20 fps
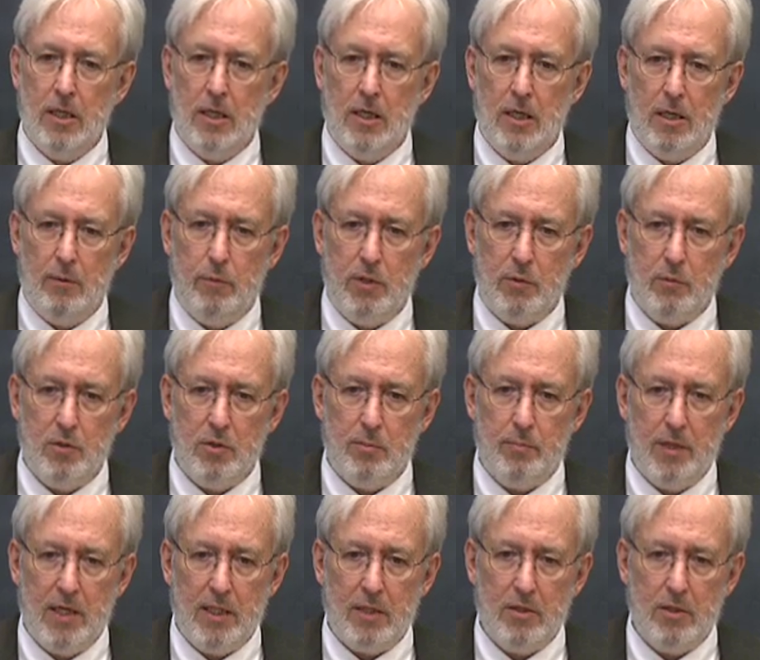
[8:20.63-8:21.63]
uh, with
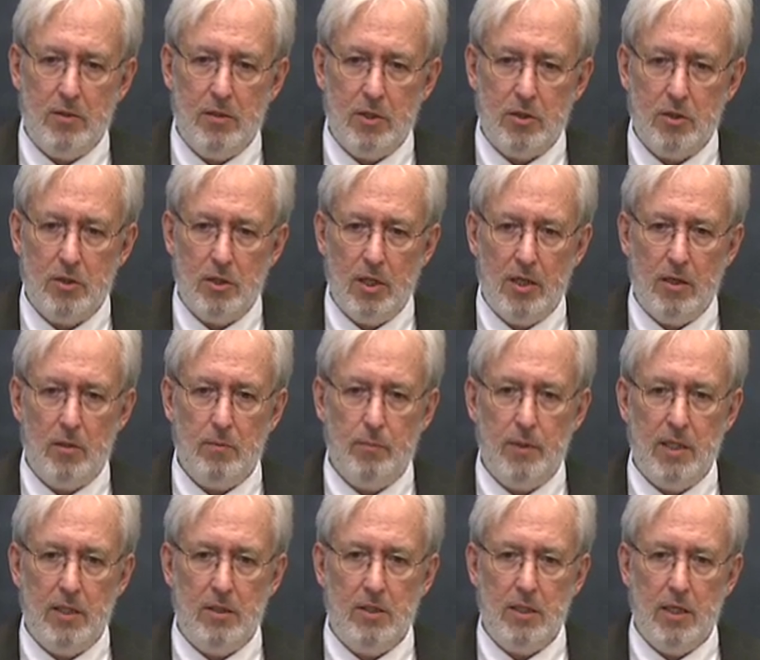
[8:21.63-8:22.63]
respect to this
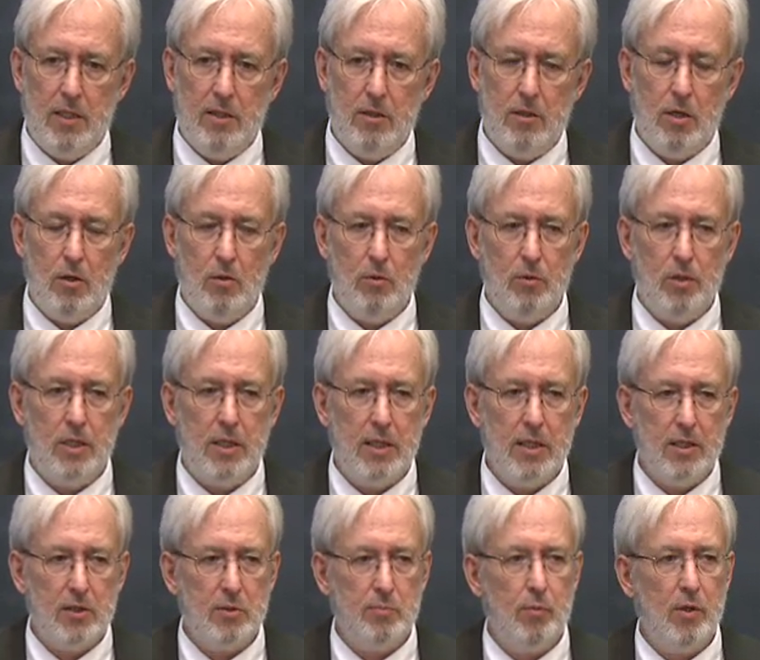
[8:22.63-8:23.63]
gentleman and only
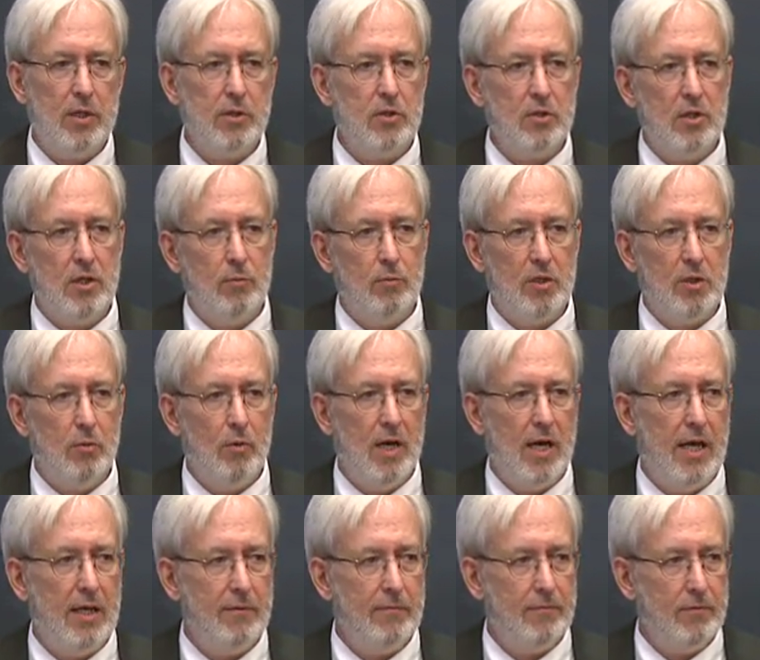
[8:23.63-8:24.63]
expressed their
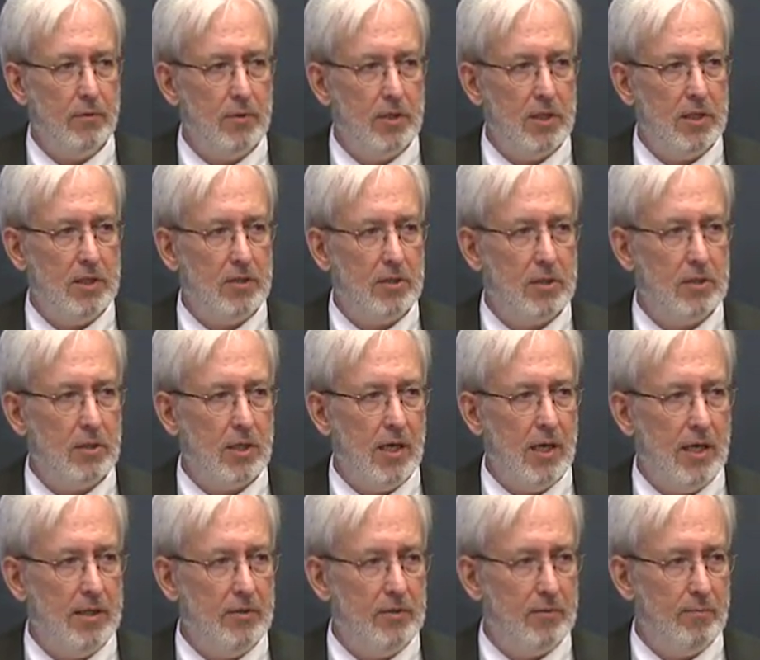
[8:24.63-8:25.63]
regret for these
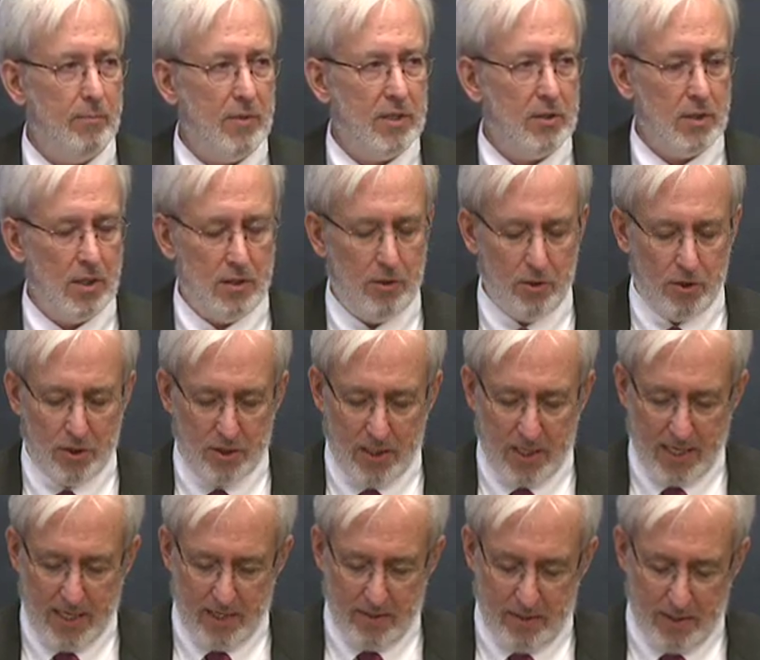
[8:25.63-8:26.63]
kinds of
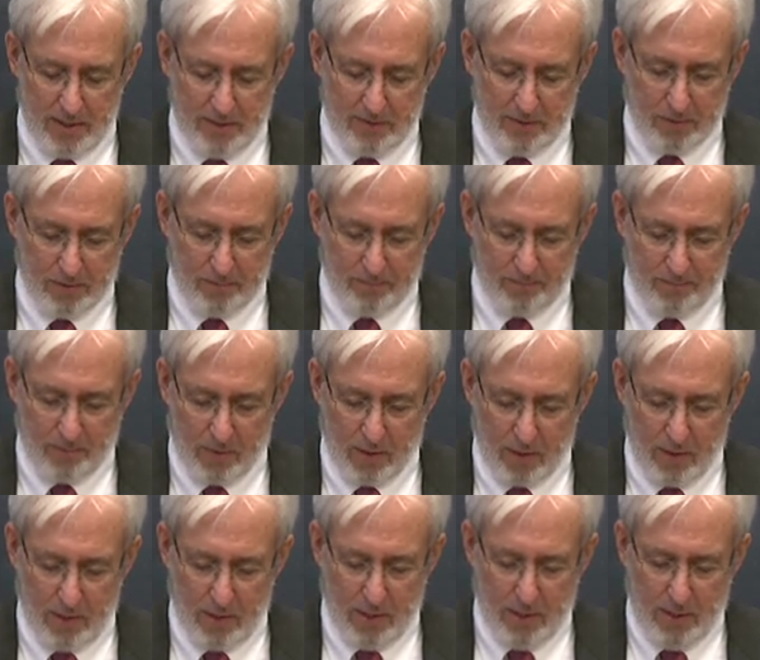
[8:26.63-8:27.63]
misunderstandings.
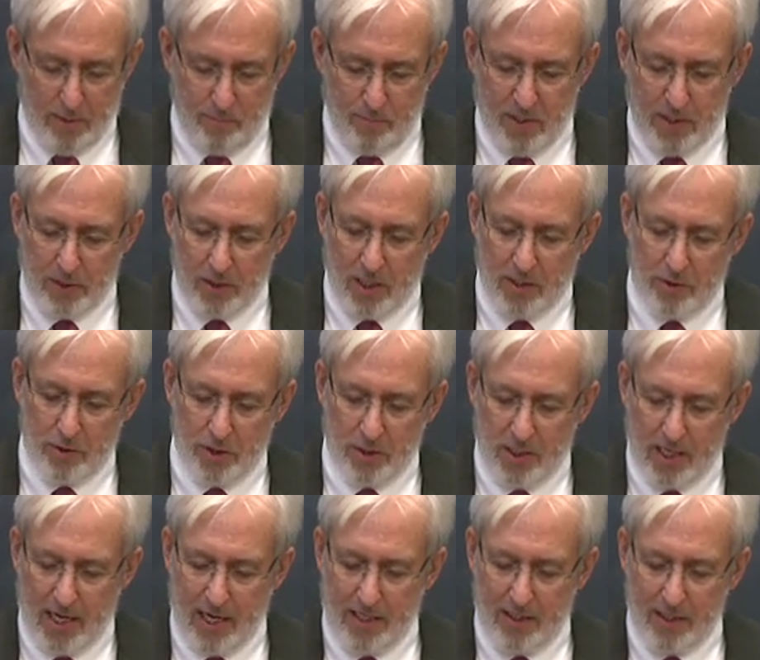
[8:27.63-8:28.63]

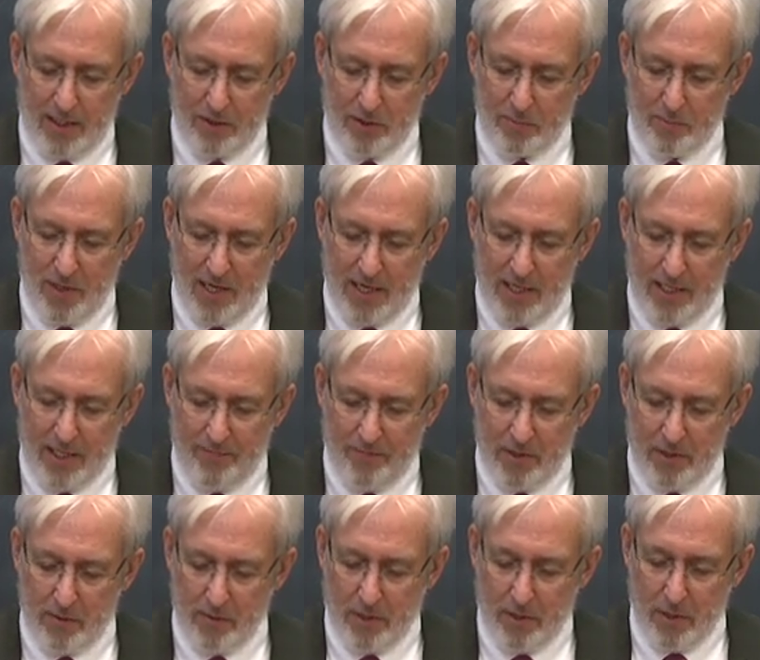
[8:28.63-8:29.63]
Misunderstandings made
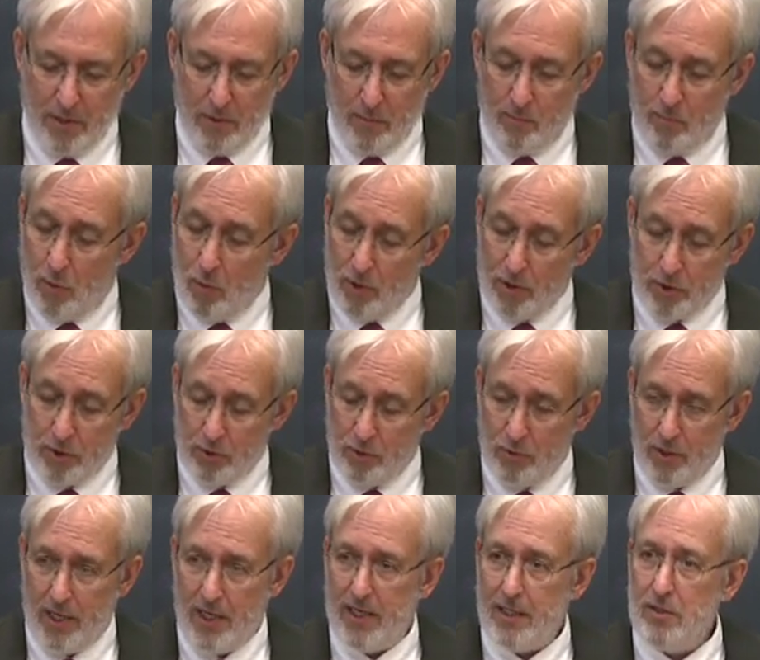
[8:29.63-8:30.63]
even more
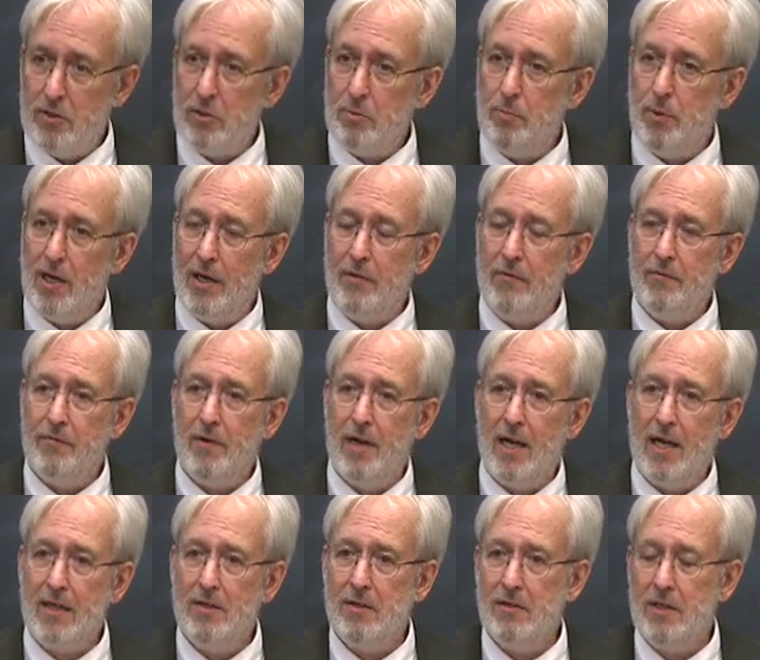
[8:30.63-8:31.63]
strange by the
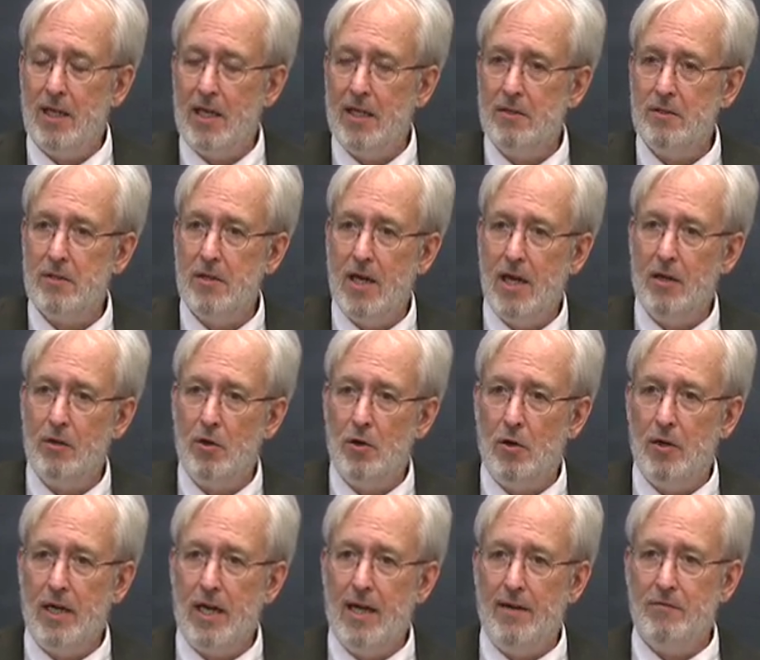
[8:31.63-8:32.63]
fact that not
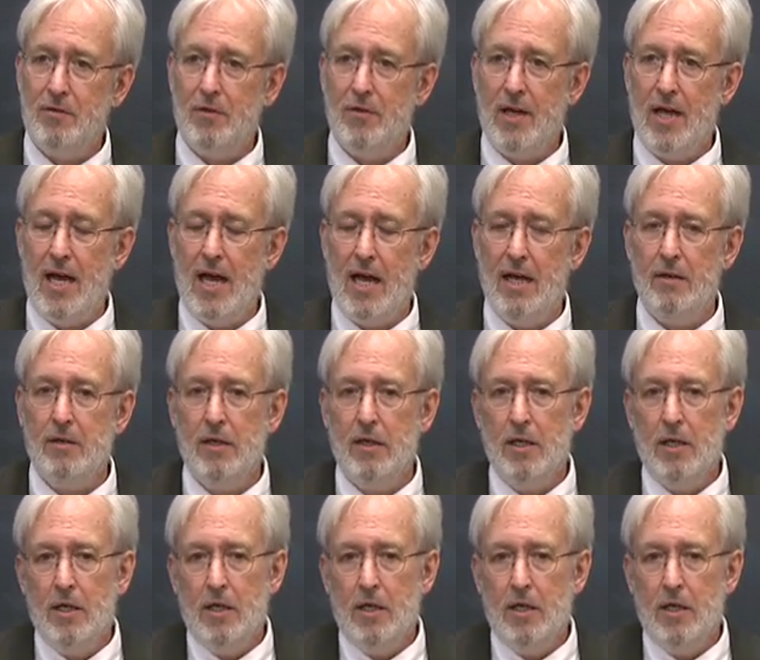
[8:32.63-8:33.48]
long after that,